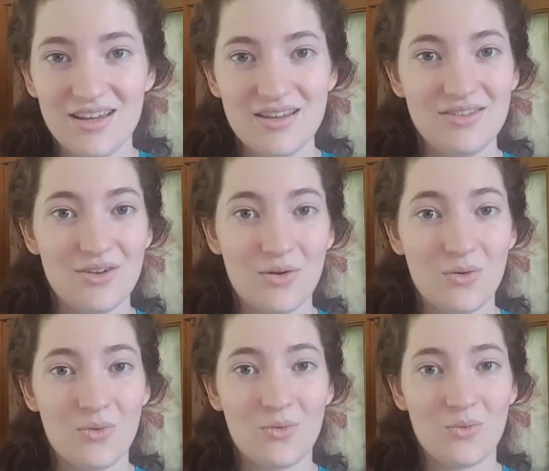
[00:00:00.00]

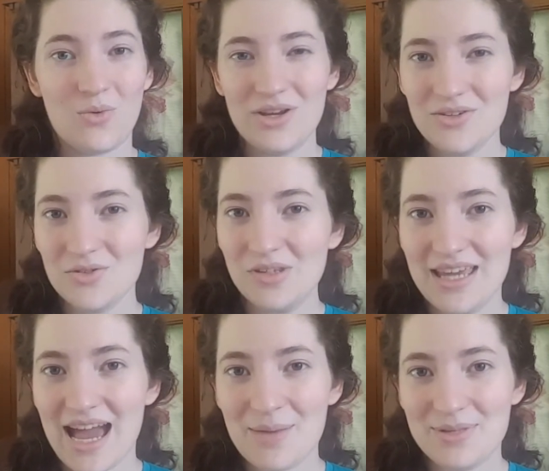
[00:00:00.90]
So, what usually
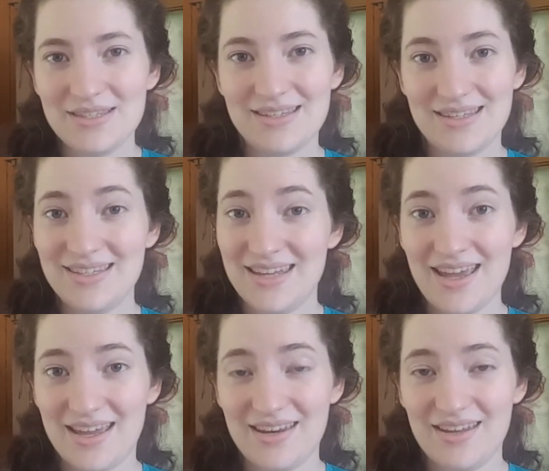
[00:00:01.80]
happens
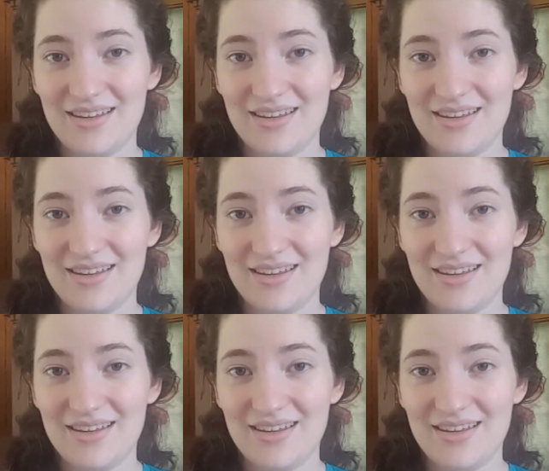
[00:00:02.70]
instead?